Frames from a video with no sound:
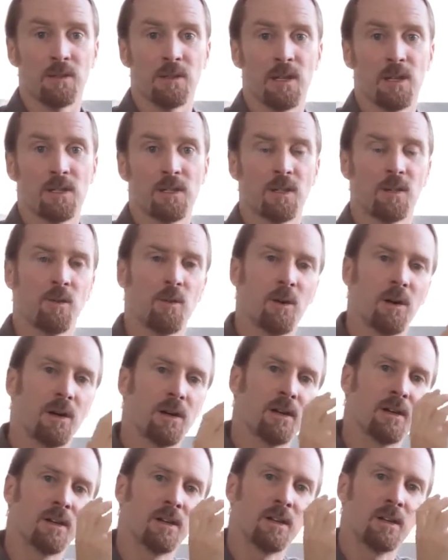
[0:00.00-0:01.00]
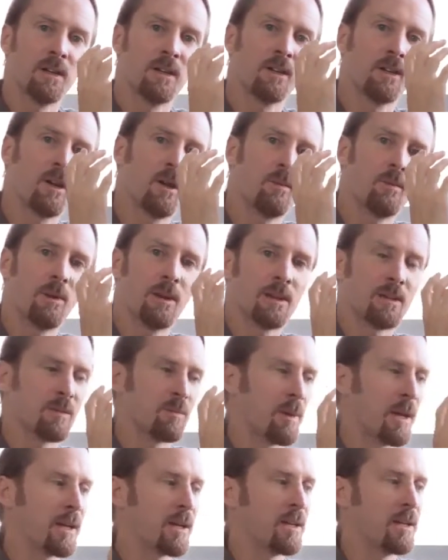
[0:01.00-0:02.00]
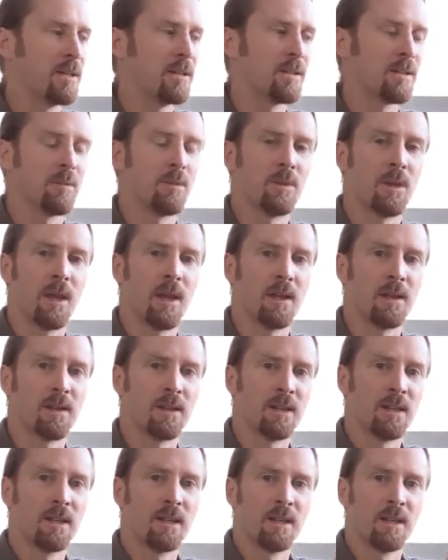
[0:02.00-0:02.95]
It's actually quite a complex mechanism that